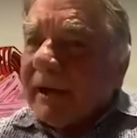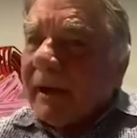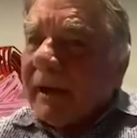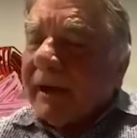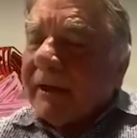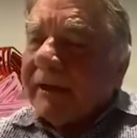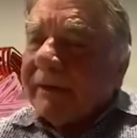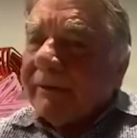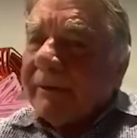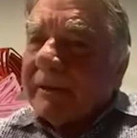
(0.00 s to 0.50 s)

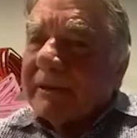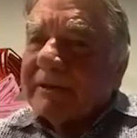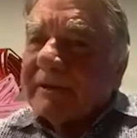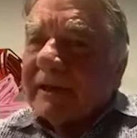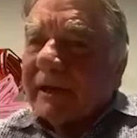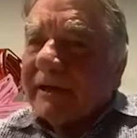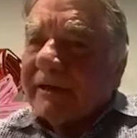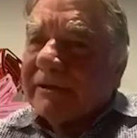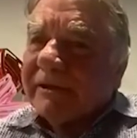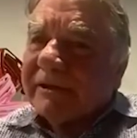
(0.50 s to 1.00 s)
and there have been
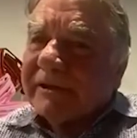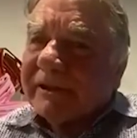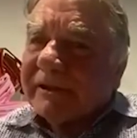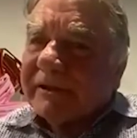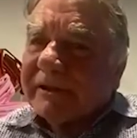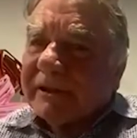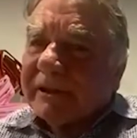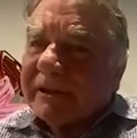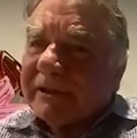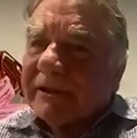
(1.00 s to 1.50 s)
studies
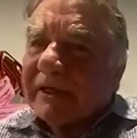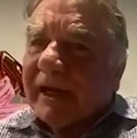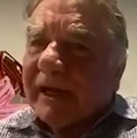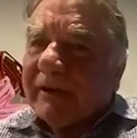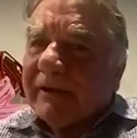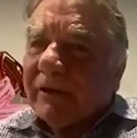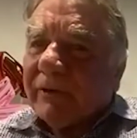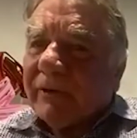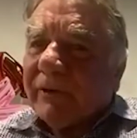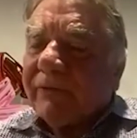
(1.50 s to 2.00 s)
suggesting it's had
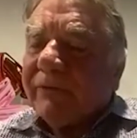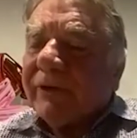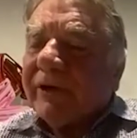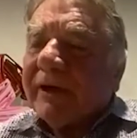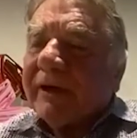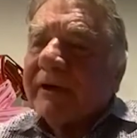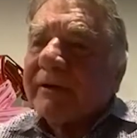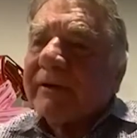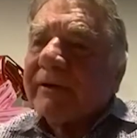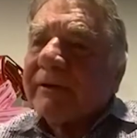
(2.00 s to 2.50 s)
no
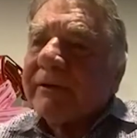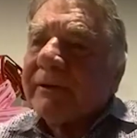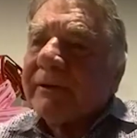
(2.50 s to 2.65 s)
effect.